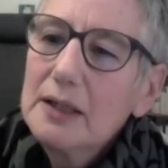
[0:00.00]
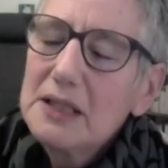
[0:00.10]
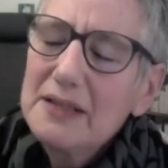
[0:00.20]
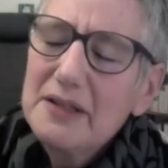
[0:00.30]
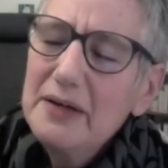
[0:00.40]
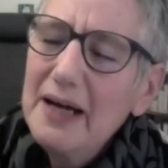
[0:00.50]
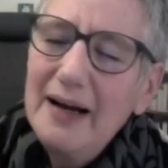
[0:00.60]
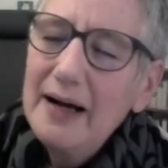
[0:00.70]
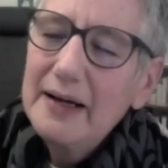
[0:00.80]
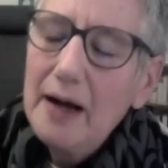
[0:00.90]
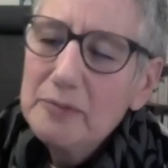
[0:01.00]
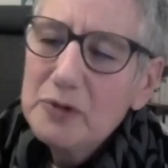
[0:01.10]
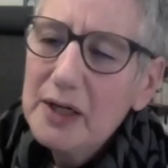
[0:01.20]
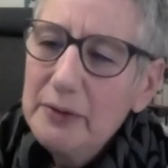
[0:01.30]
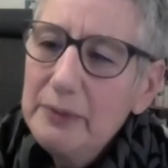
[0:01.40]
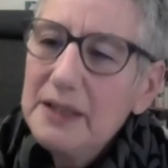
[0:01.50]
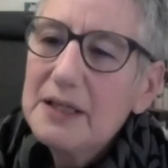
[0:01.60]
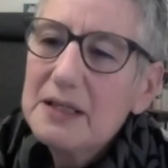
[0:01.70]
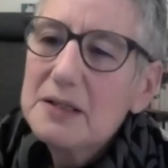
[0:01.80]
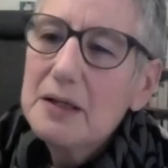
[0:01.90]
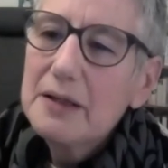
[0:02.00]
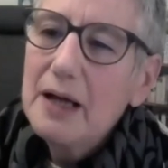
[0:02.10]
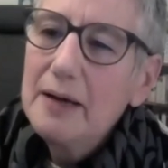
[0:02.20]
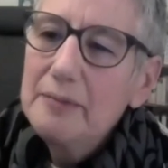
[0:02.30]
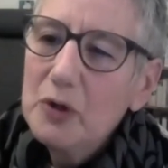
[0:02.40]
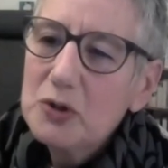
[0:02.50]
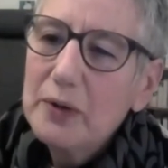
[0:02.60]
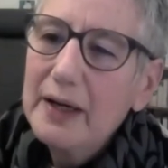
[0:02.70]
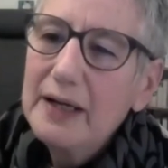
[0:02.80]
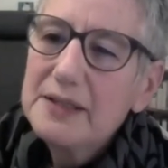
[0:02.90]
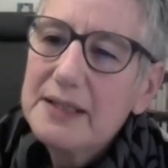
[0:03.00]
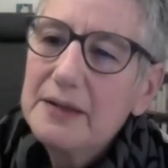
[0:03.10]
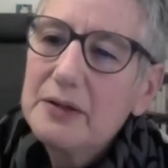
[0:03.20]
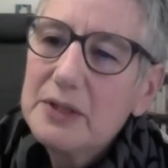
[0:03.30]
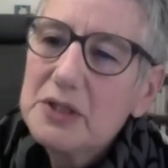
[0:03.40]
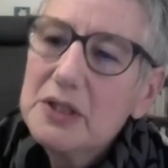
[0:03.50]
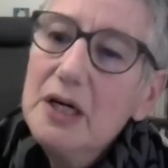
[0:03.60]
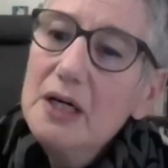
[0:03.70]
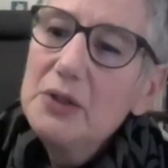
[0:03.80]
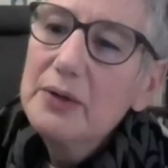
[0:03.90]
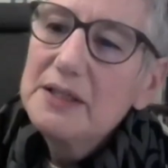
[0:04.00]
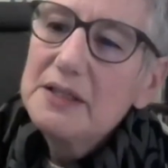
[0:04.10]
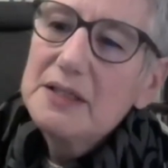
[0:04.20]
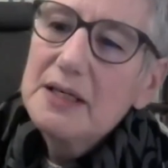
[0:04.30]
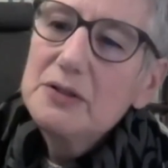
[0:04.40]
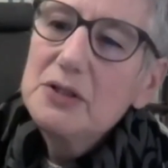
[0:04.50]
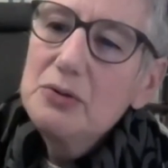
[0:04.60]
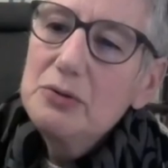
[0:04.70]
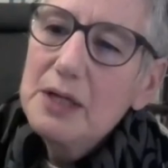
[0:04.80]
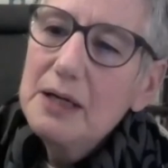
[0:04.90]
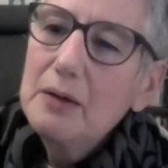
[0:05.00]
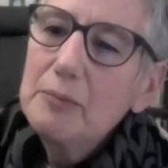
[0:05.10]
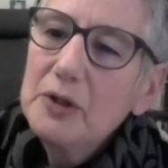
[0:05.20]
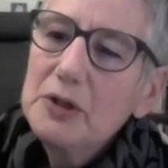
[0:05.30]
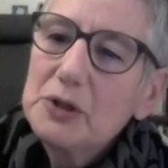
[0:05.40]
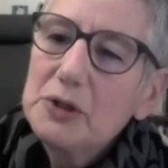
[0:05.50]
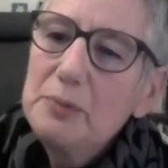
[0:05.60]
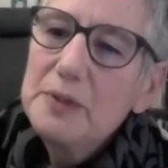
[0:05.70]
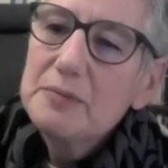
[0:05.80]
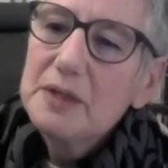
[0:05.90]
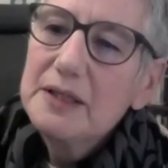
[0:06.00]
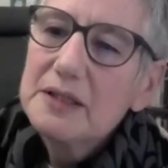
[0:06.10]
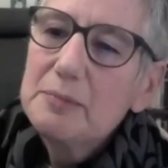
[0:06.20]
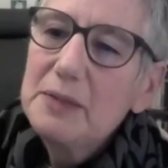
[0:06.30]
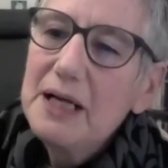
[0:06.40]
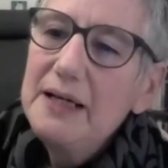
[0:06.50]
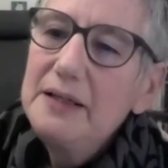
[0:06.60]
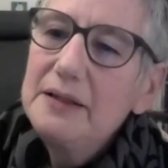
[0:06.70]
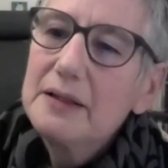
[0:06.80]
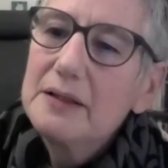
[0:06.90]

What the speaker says: I don't know how, I'm trying to read this, but I'm not sure I understand the question. Do you think monotropism can explain